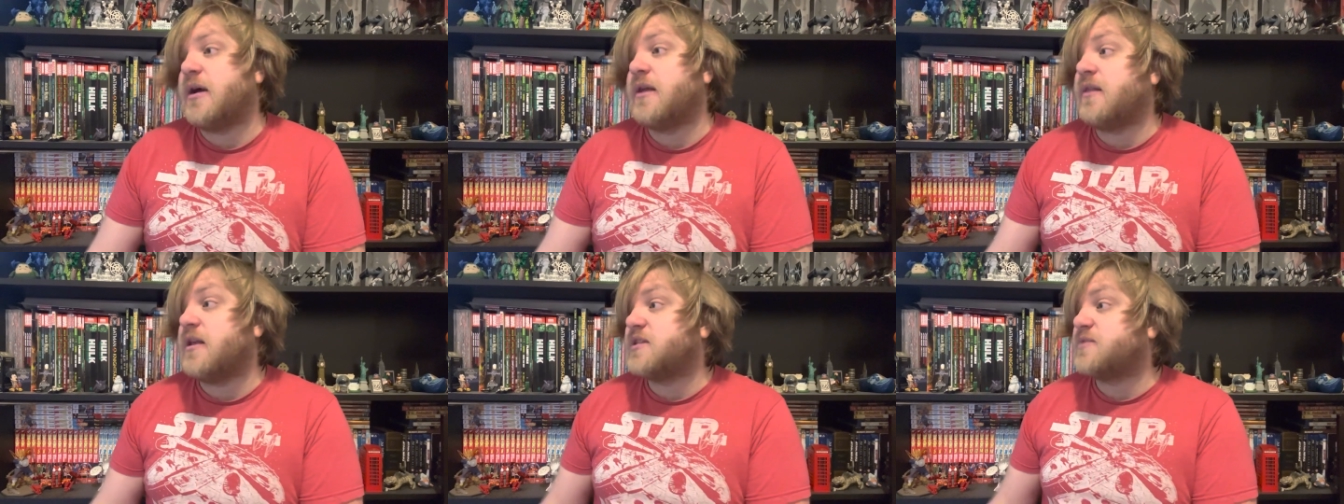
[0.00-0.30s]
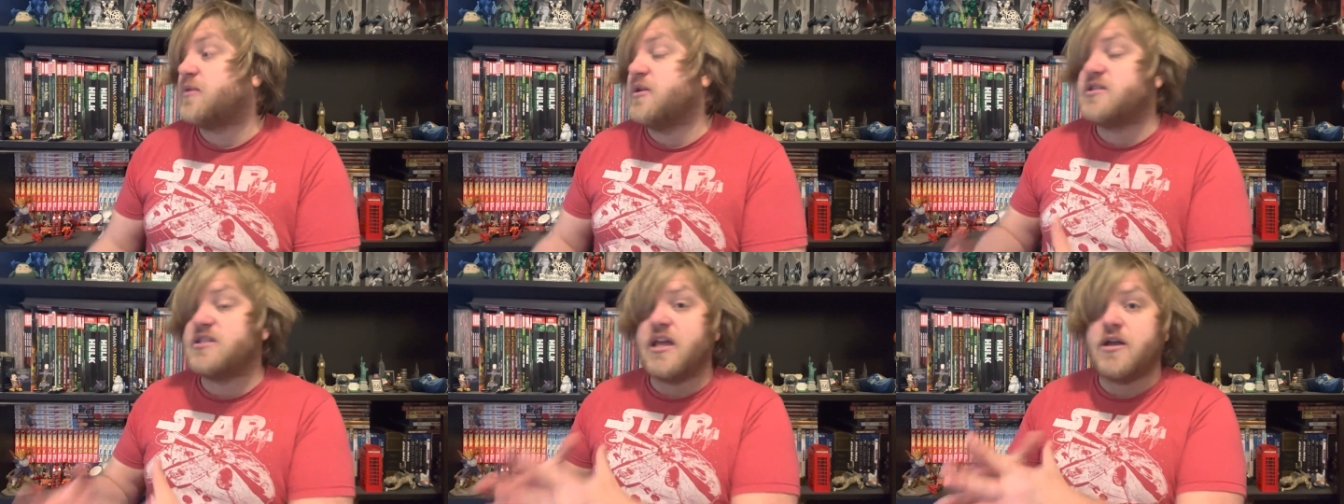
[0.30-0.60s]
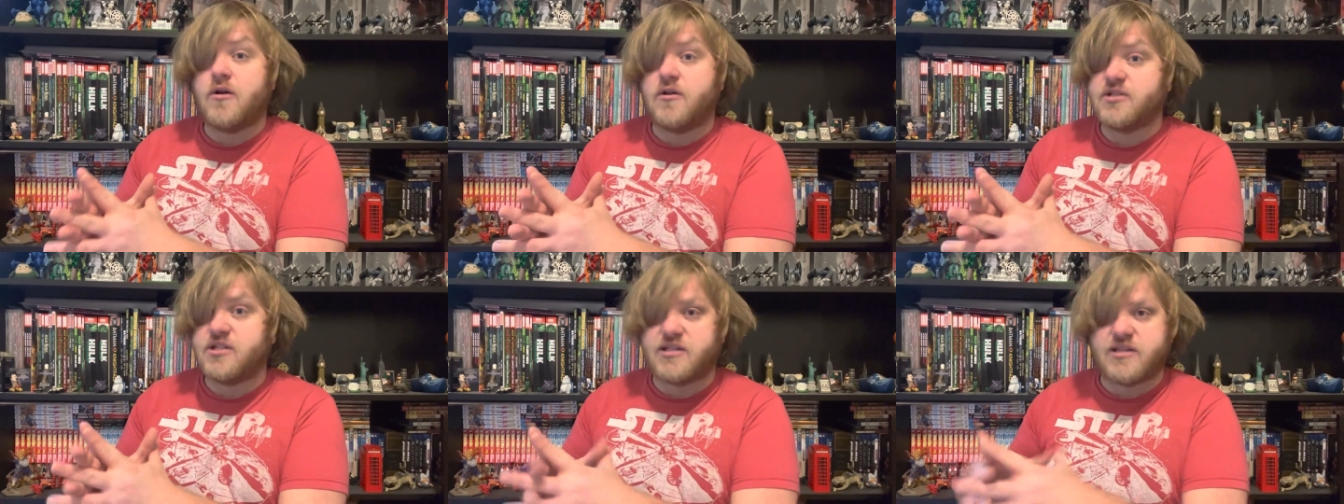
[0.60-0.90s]
let's plays. They
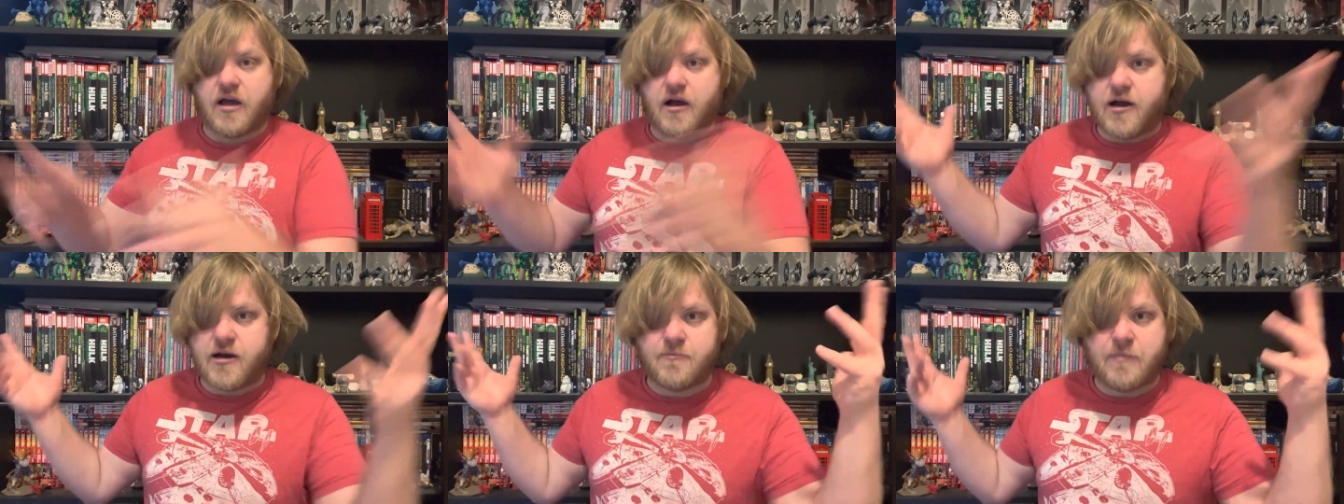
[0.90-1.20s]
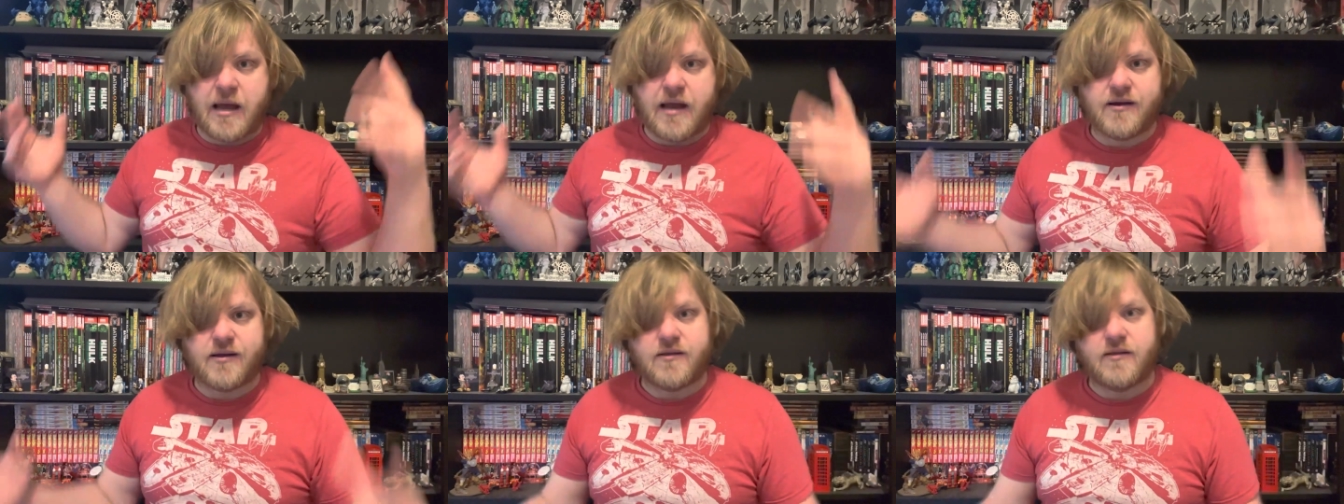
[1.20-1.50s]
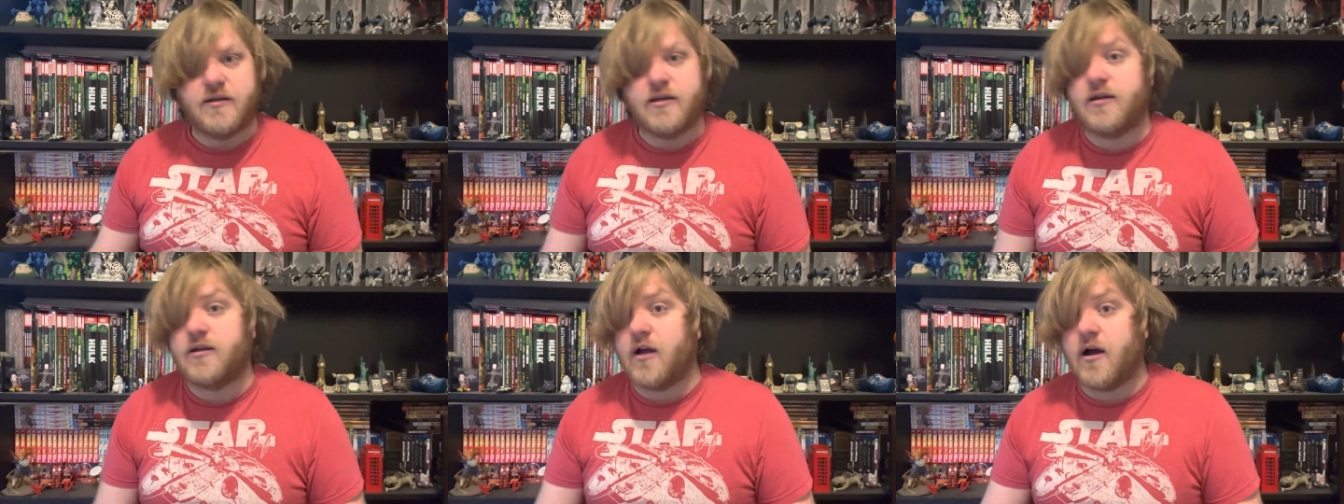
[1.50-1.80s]
all just
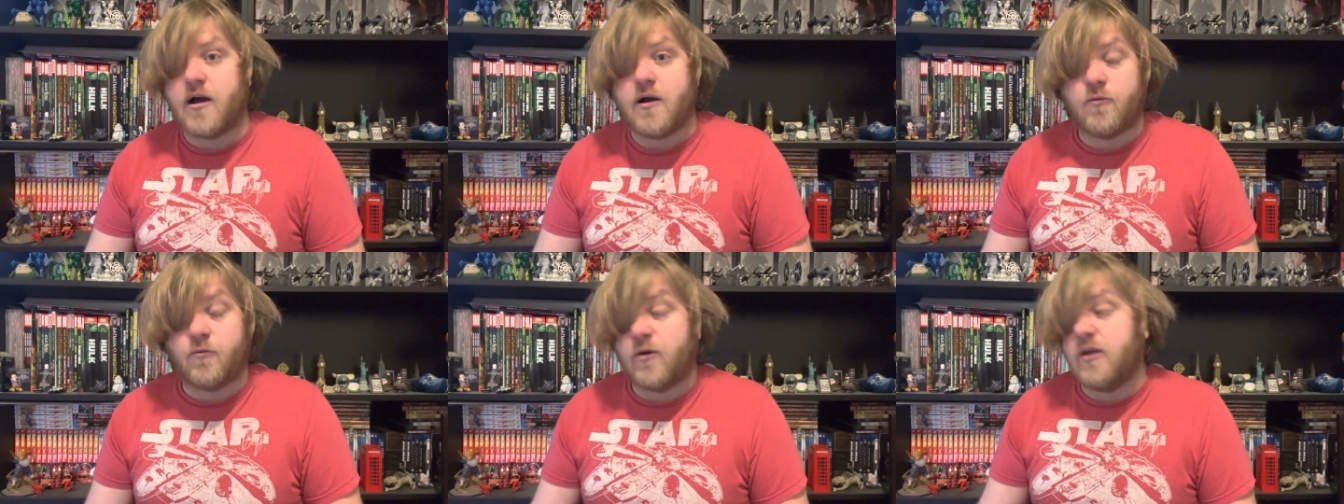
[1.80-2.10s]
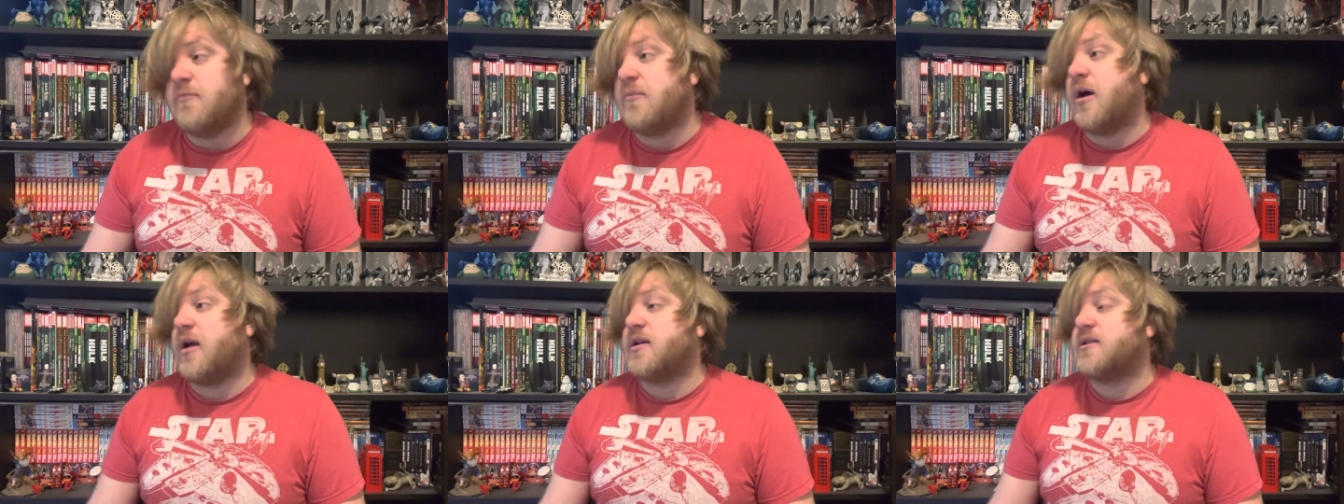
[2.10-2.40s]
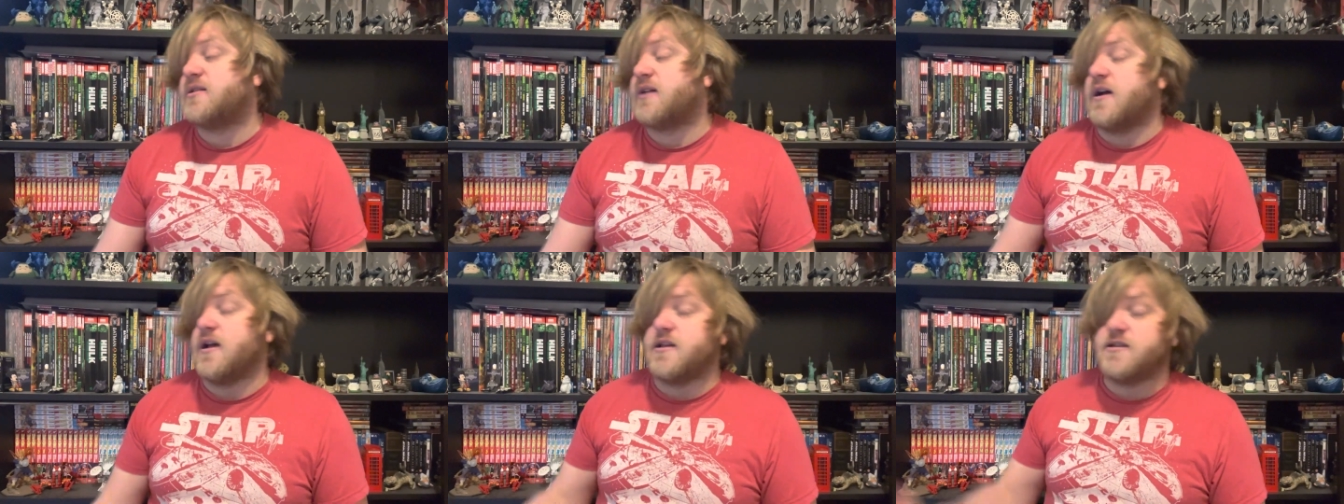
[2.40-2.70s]
automatically got
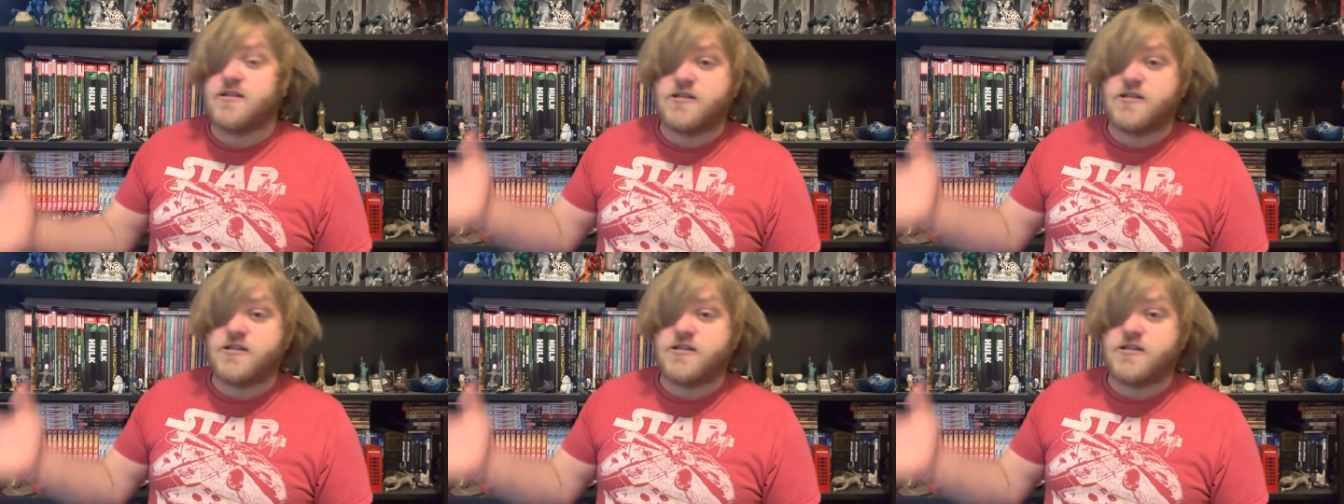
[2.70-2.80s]
remonetized.